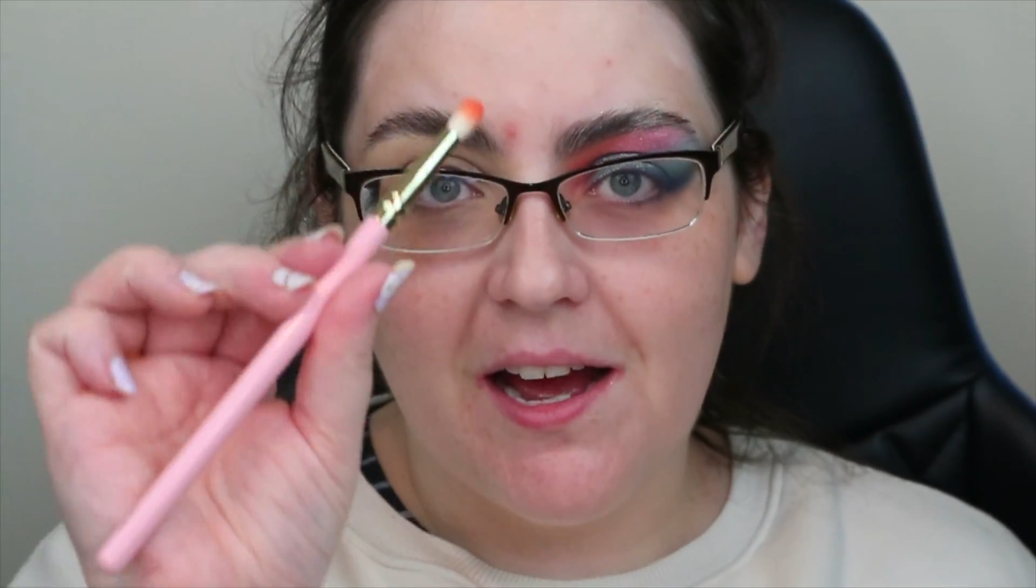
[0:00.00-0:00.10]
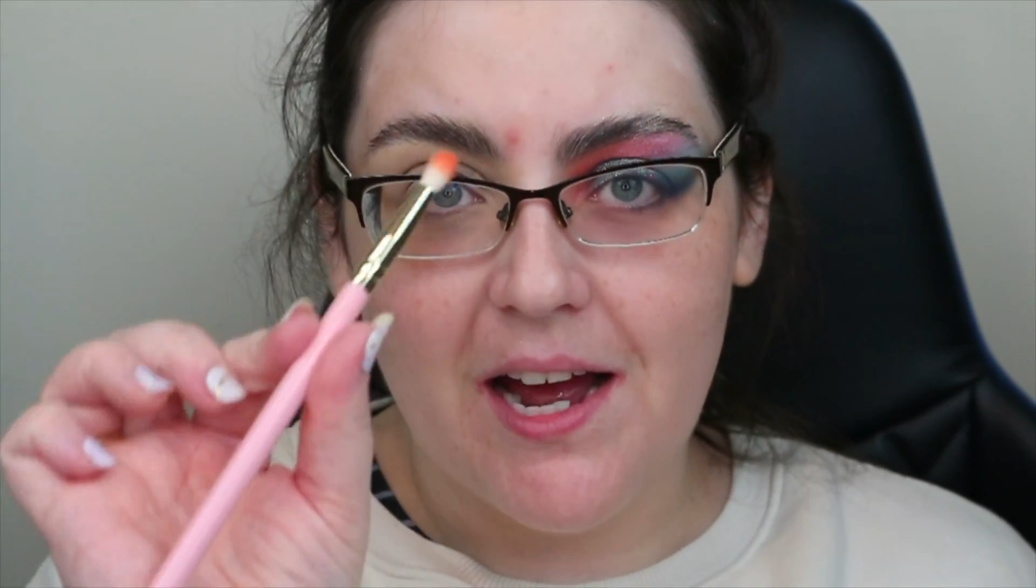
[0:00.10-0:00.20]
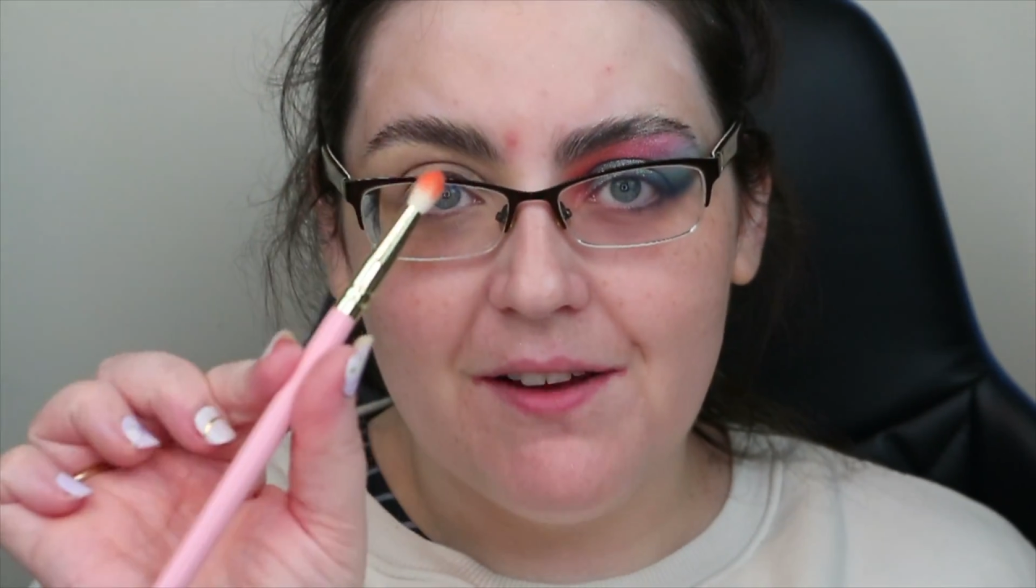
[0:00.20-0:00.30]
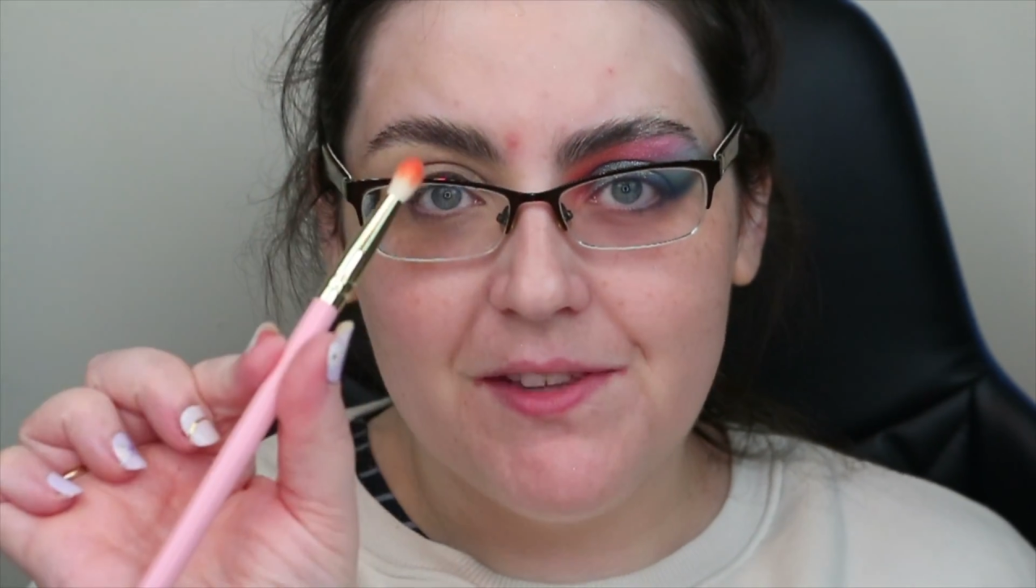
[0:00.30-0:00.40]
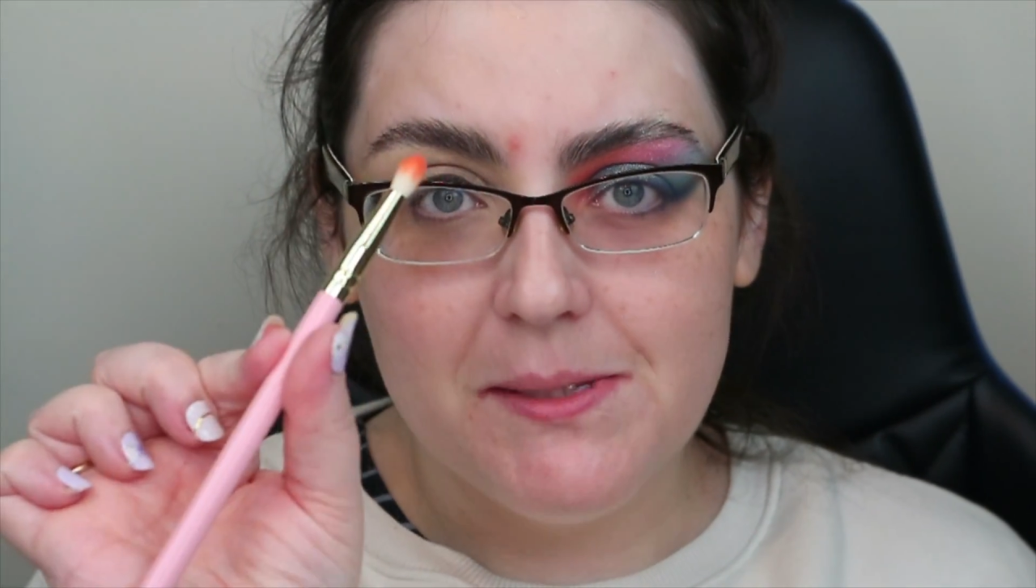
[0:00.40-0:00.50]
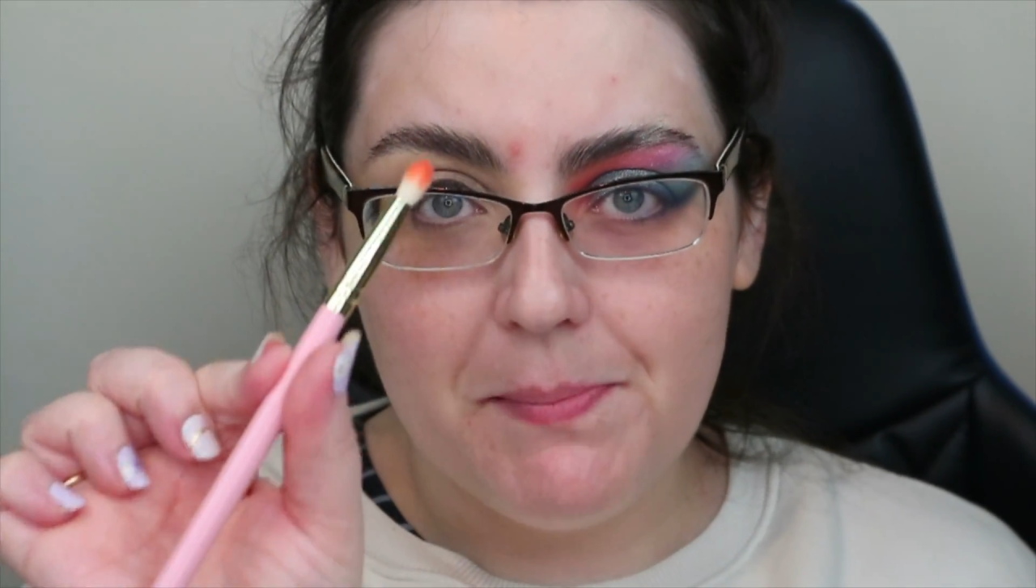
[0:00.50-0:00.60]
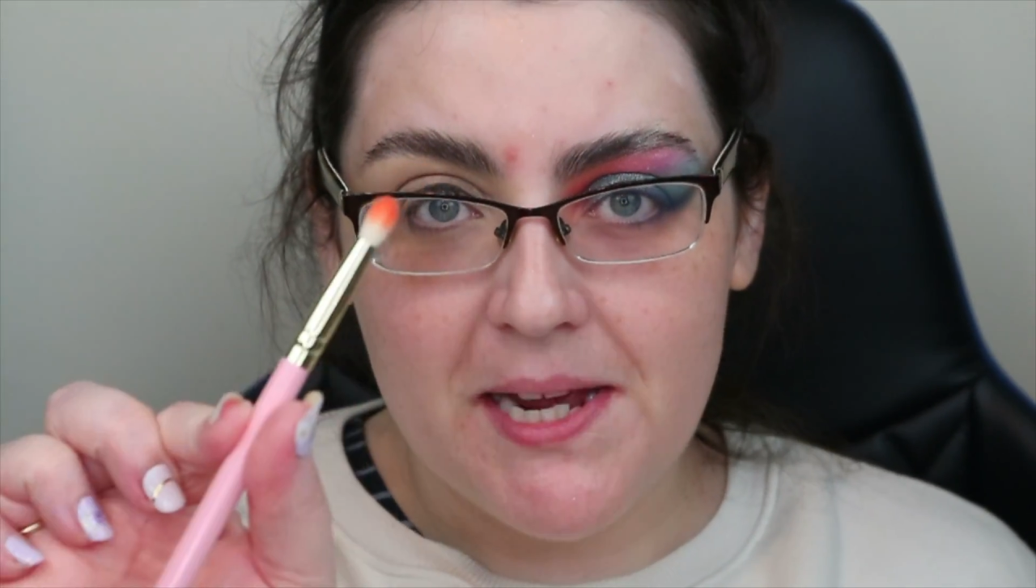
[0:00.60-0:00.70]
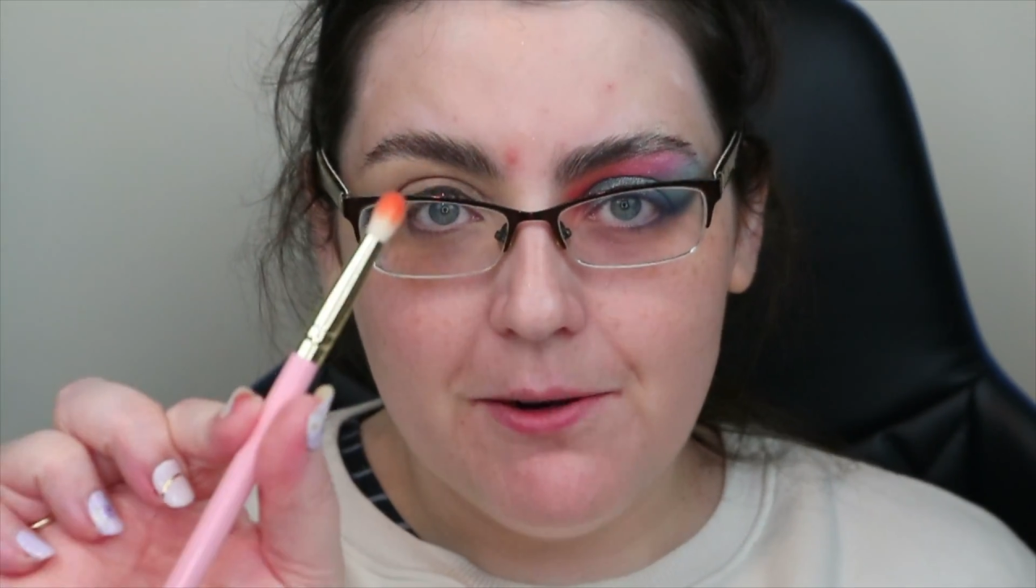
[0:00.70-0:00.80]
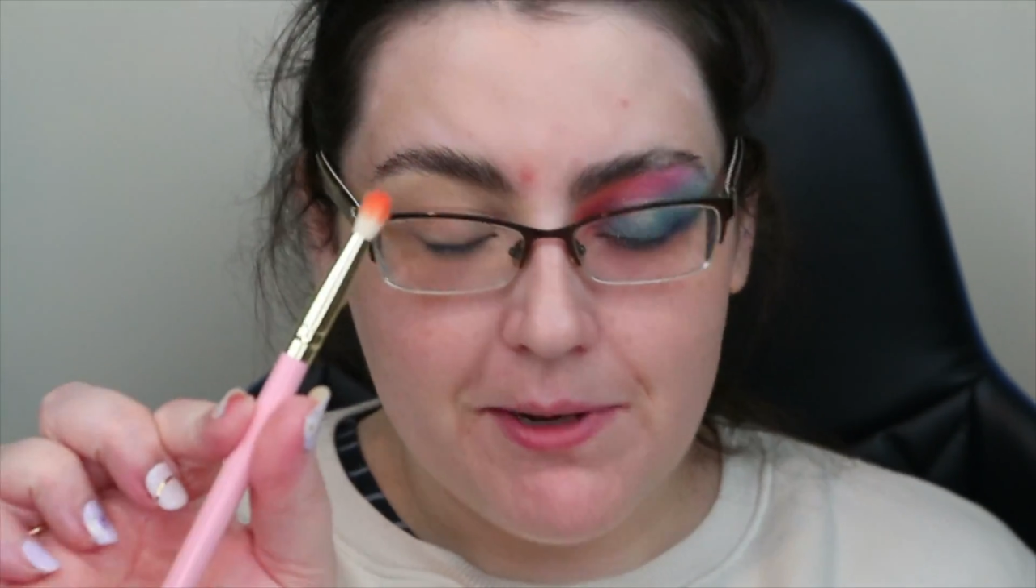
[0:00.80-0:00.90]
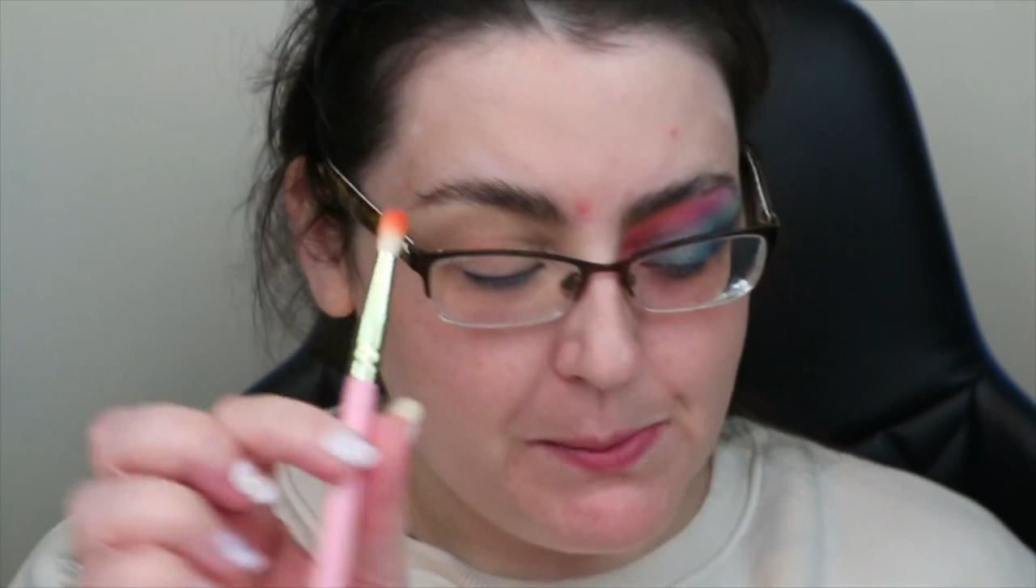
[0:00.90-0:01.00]
I have this
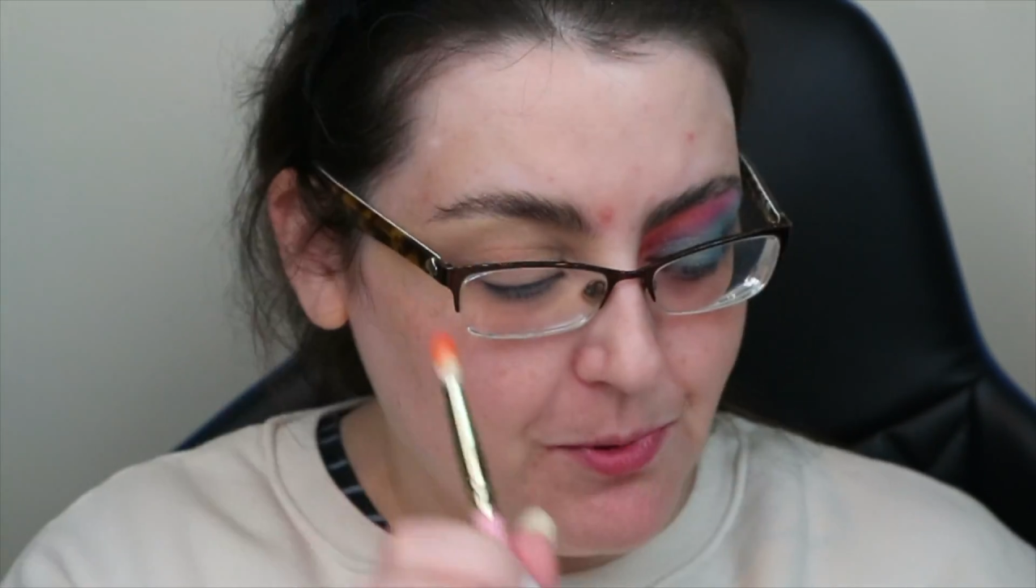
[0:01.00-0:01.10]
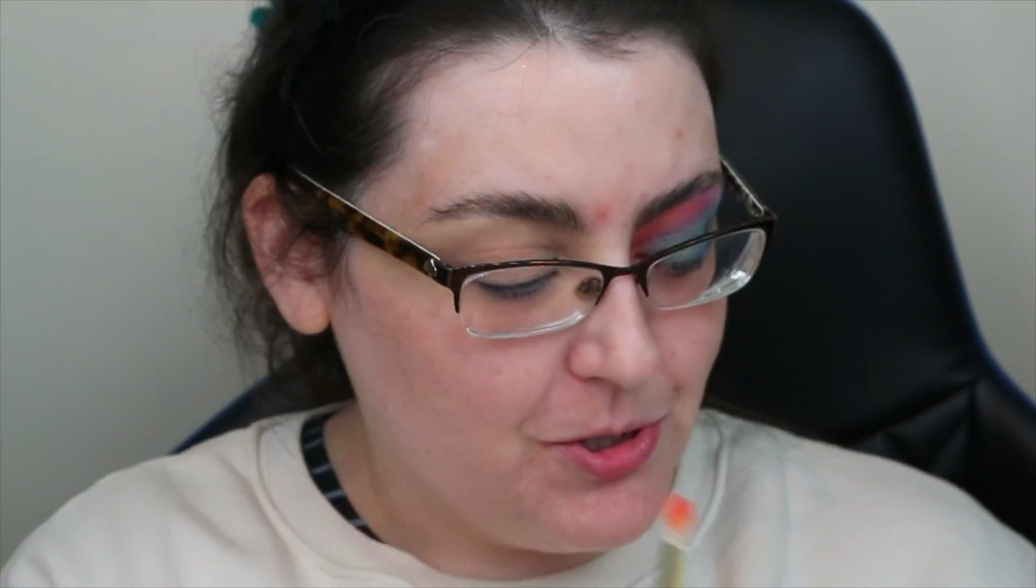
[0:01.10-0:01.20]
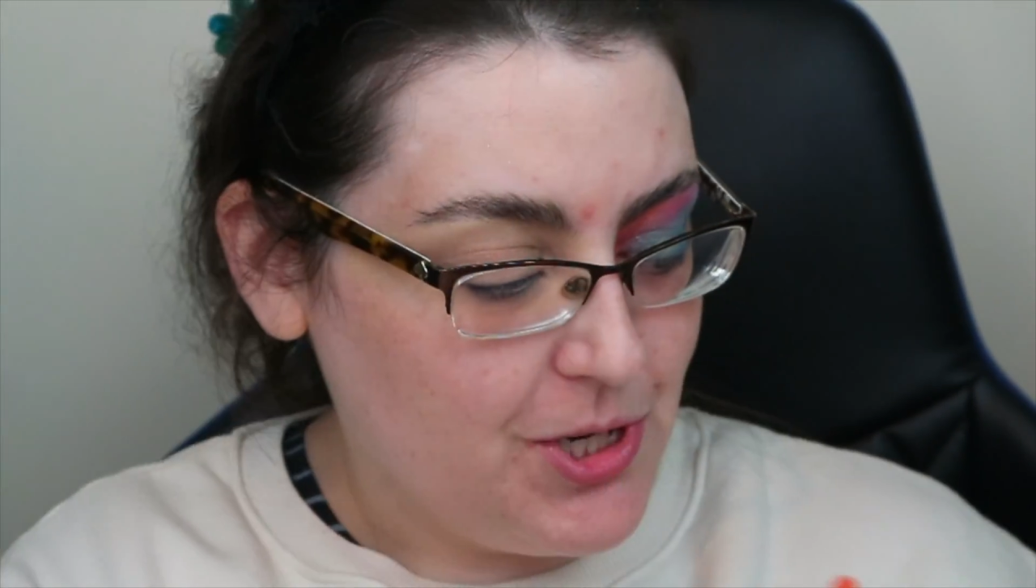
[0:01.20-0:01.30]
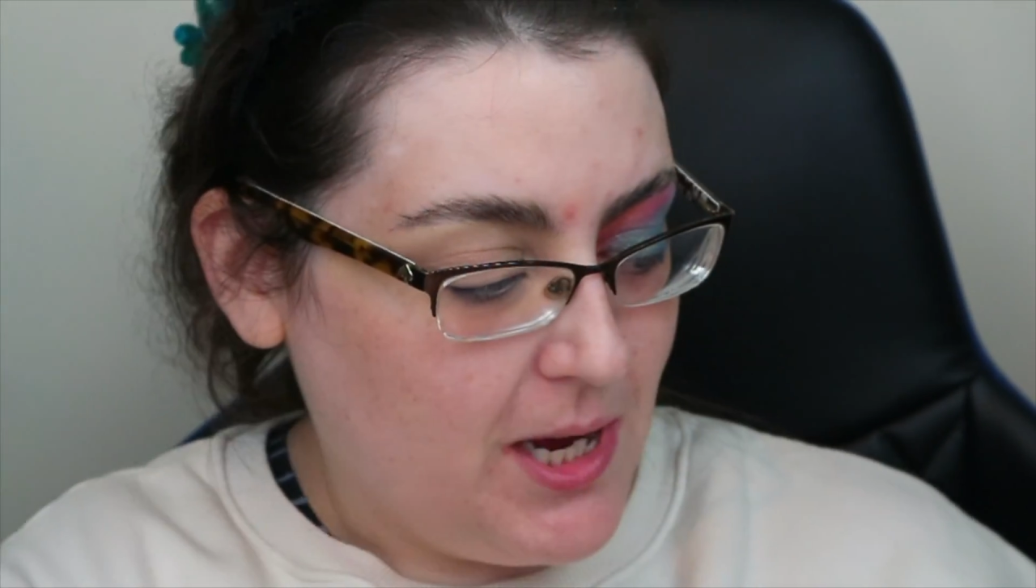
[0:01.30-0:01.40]
P. Louise brush